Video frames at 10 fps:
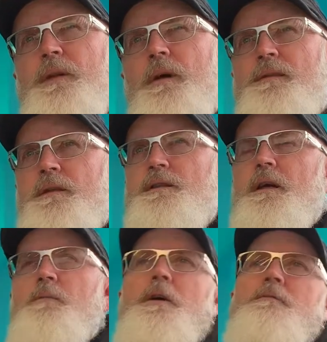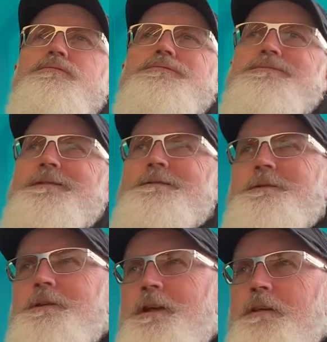I think so. Well,
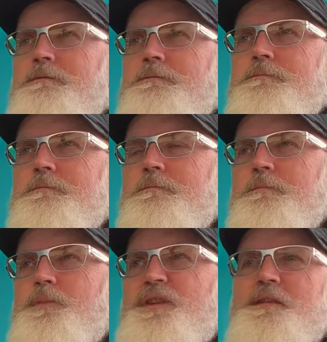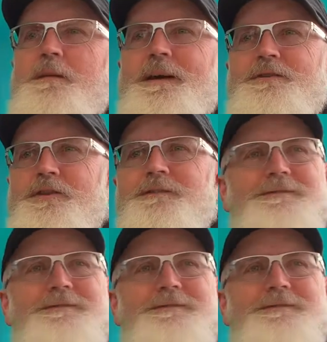within the budget.